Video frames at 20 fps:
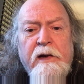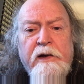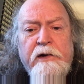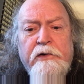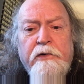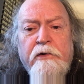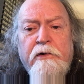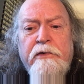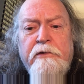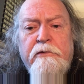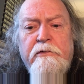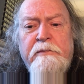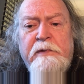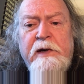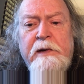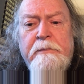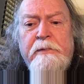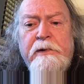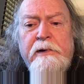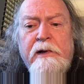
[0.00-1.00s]
Northern
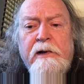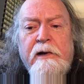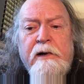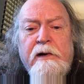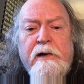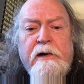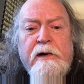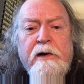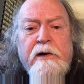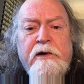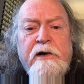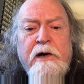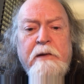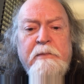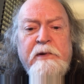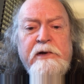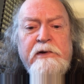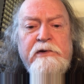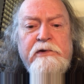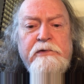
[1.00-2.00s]
people are
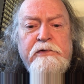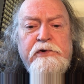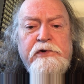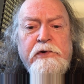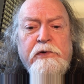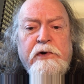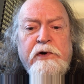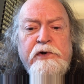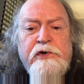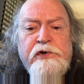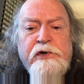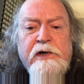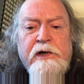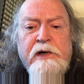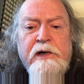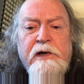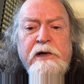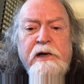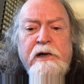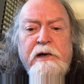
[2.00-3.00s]
coming to
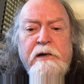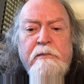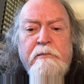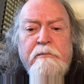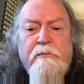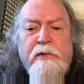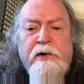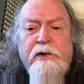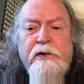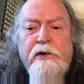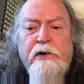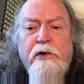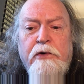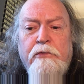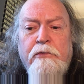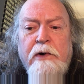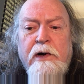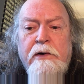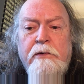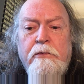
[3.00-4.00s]
Georgia, but no
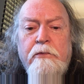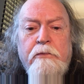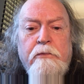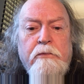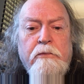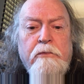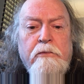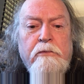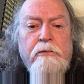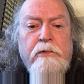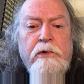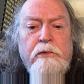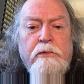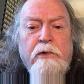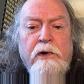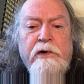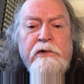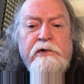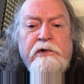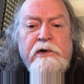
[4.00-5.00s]
one would
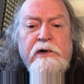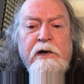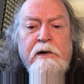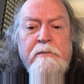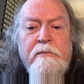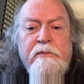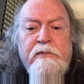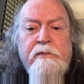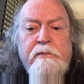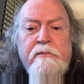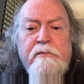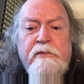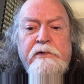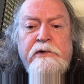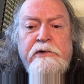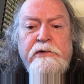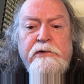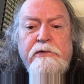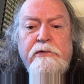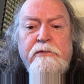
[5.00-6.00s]
want to come
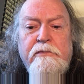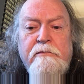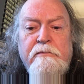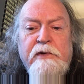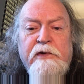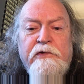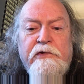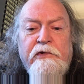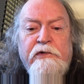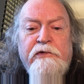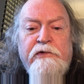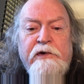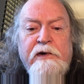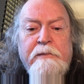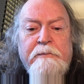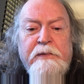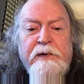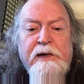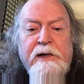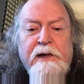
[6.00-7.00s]
to
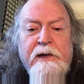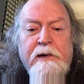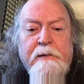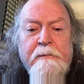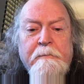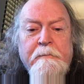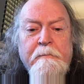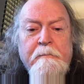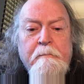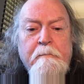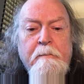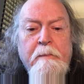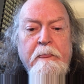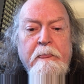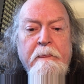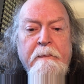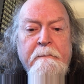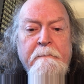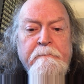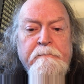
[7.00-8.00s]
Mississippi.
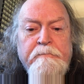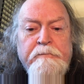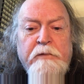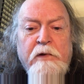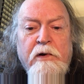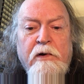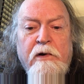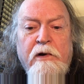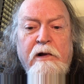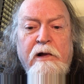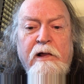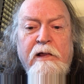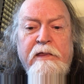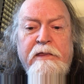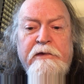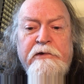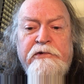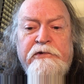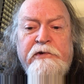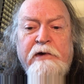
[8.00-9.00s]
All
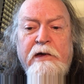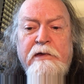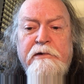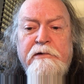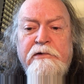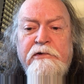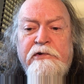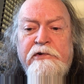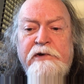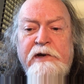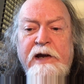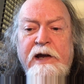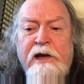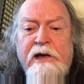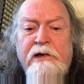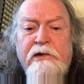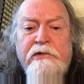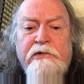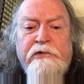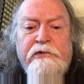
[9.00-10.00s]
the southern
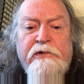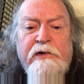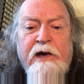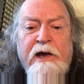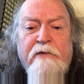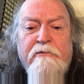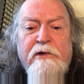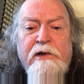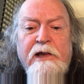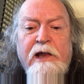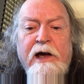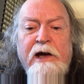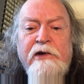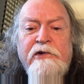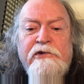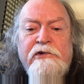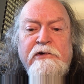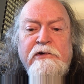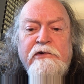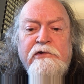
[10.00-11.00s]
states have a
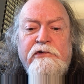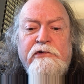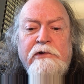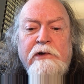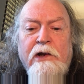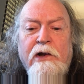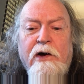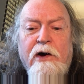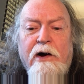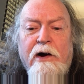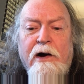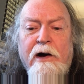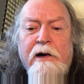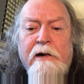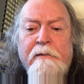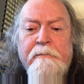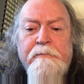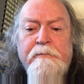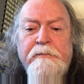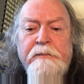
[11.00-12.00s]
license
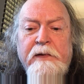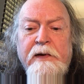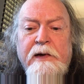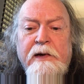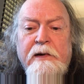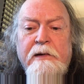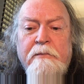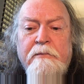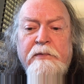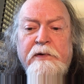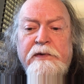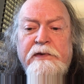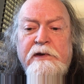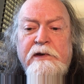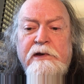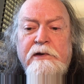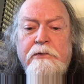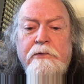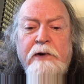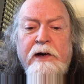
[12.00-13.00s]
law, but
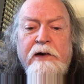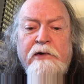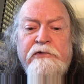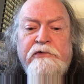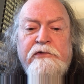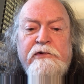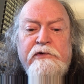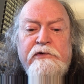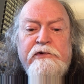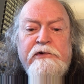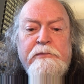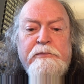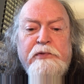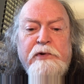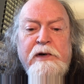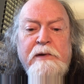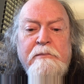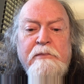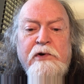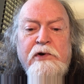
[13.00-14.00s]
the U.S.
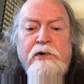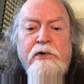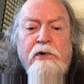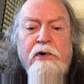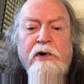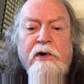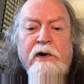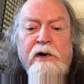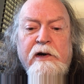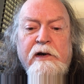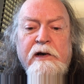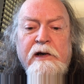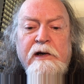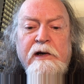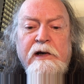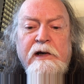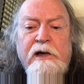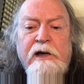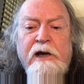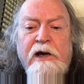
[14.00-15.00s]
Supreme Court
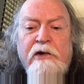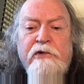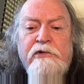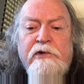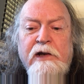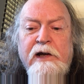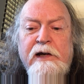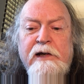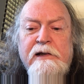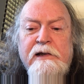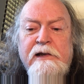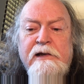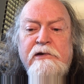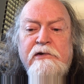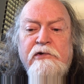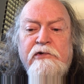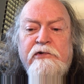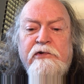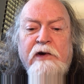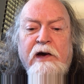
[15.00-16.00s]
has lately
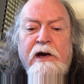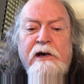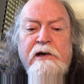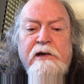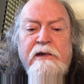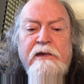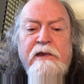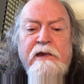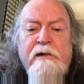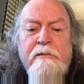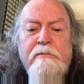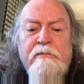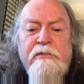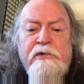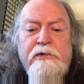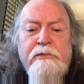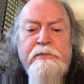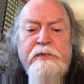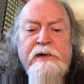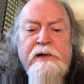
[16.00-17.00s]
decided them
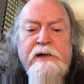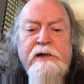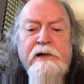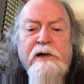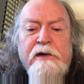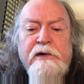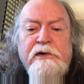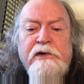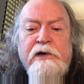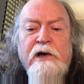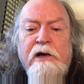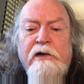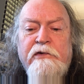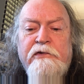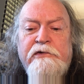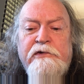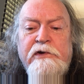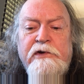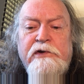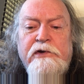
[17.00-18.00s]
to be
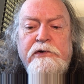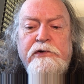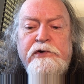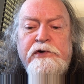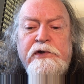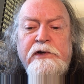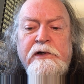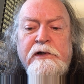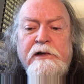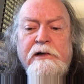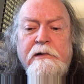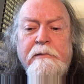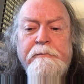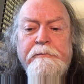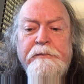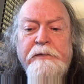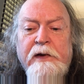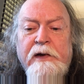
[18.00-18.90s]
unconstitutional.